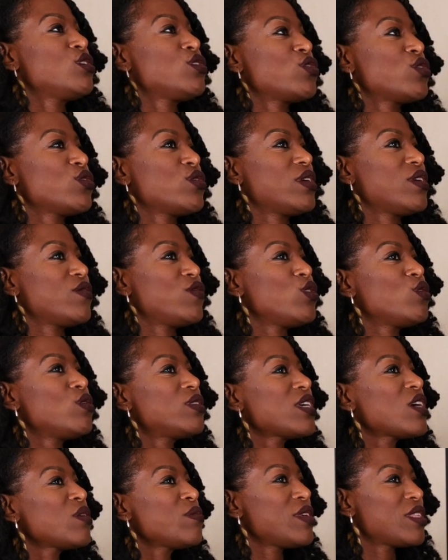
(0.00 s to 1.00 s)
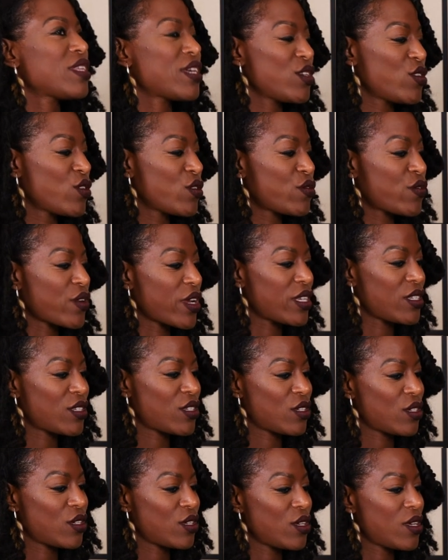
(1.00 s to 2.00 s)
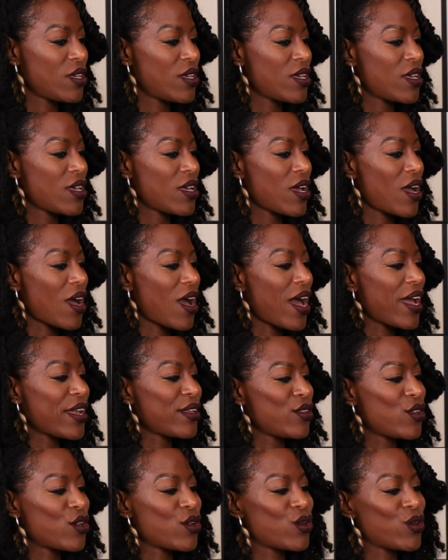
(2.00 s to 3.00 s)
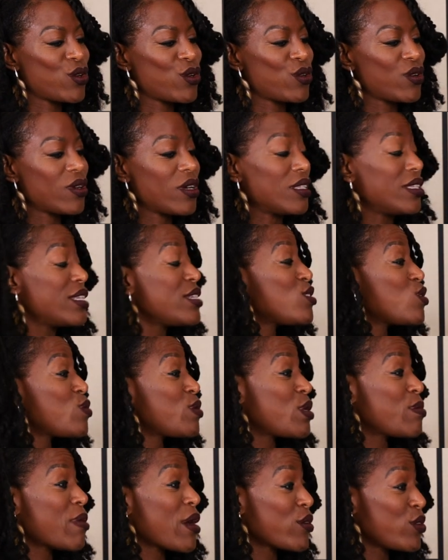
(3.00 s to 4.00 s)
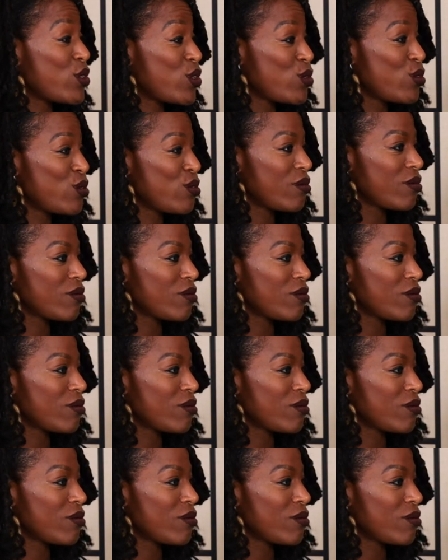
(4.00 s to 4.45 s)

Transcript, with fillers: So if you tell me that you're French, I know a little bit about you.